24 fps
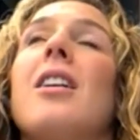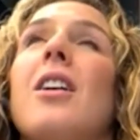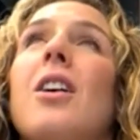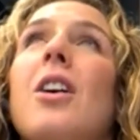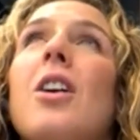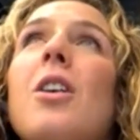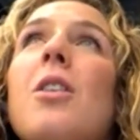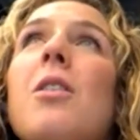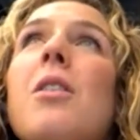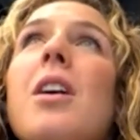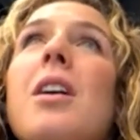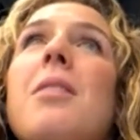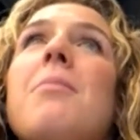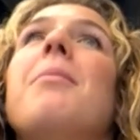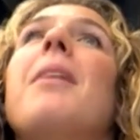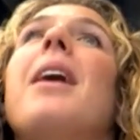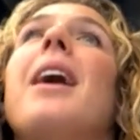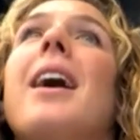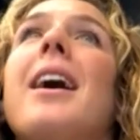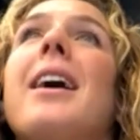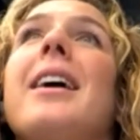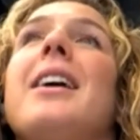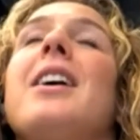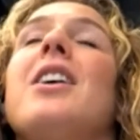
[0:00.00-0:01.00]
Oh
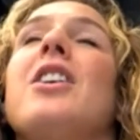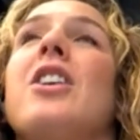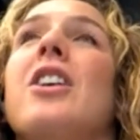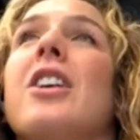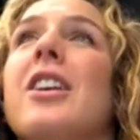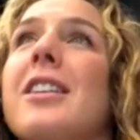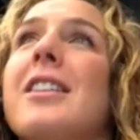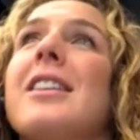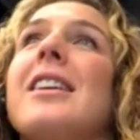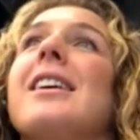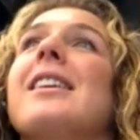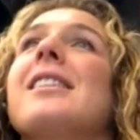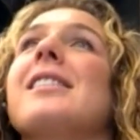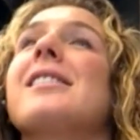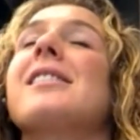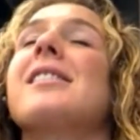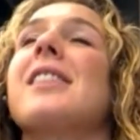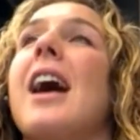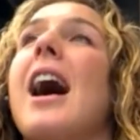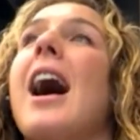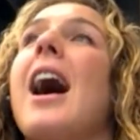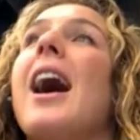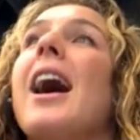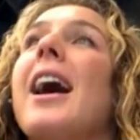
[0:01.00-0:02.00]
my
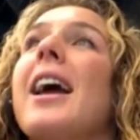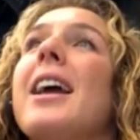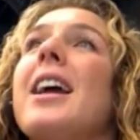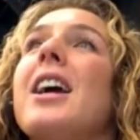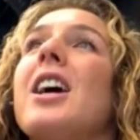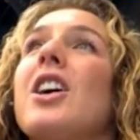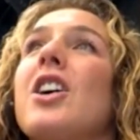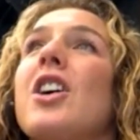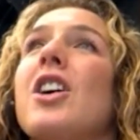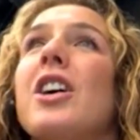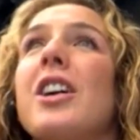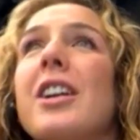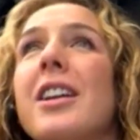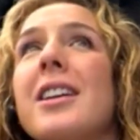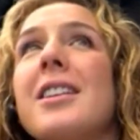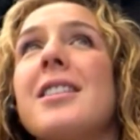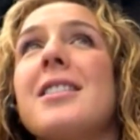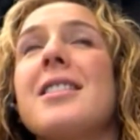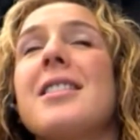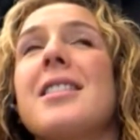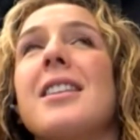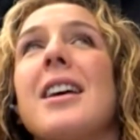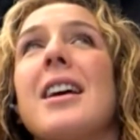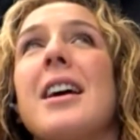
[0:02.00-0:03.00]
goodness. I
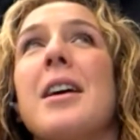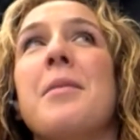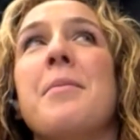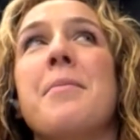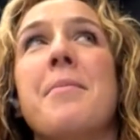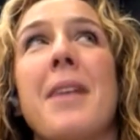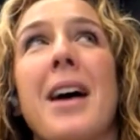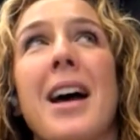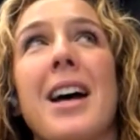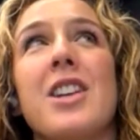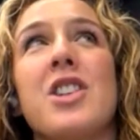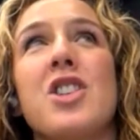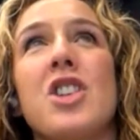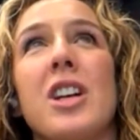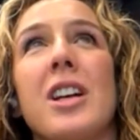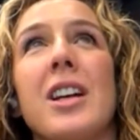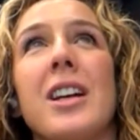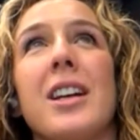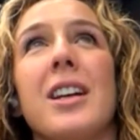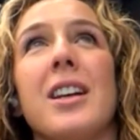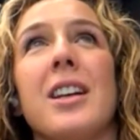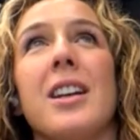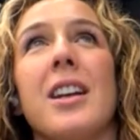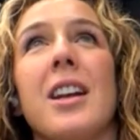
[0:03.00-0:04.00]
couldn't
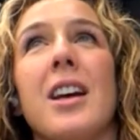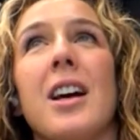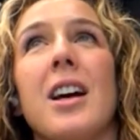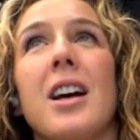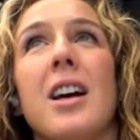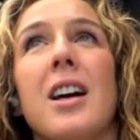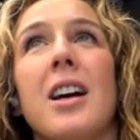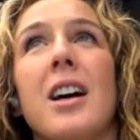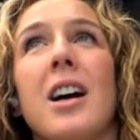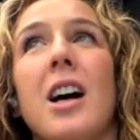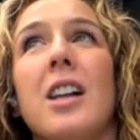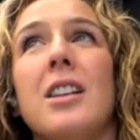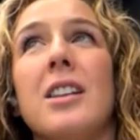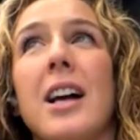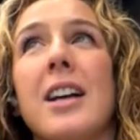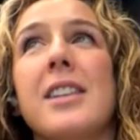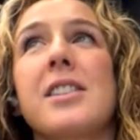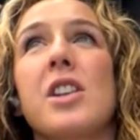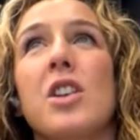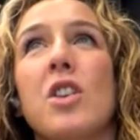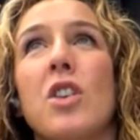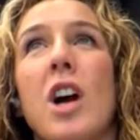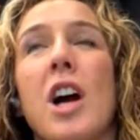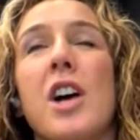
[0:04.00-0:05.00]
imagine
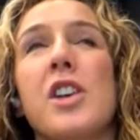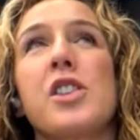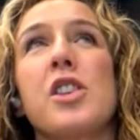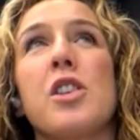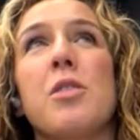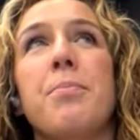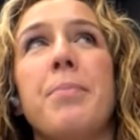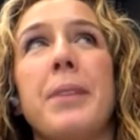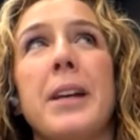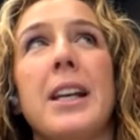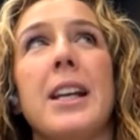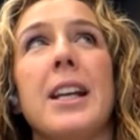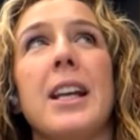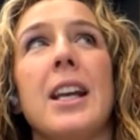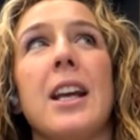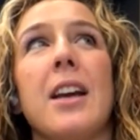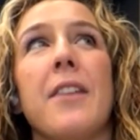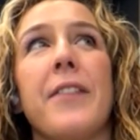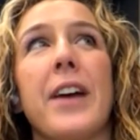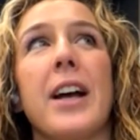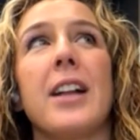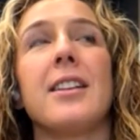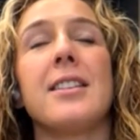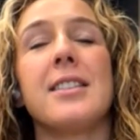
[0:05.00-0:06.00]
Alexa Grasso
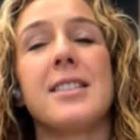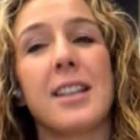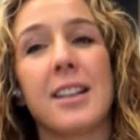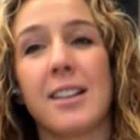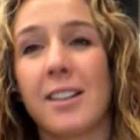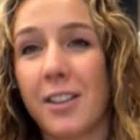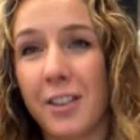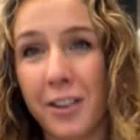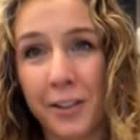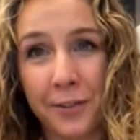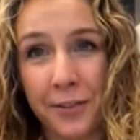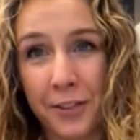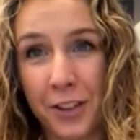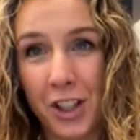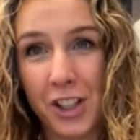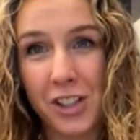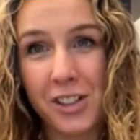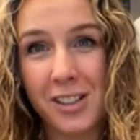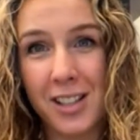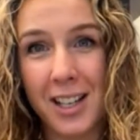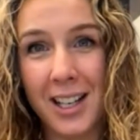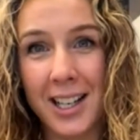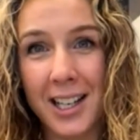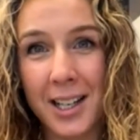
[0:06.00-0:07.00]
beating Valentina the
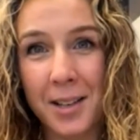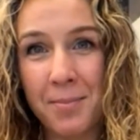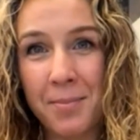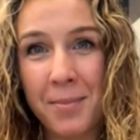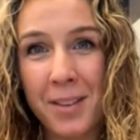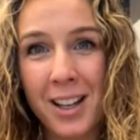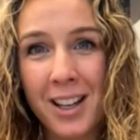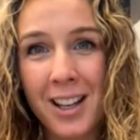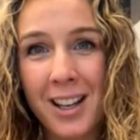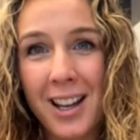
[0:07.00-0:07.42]
first time.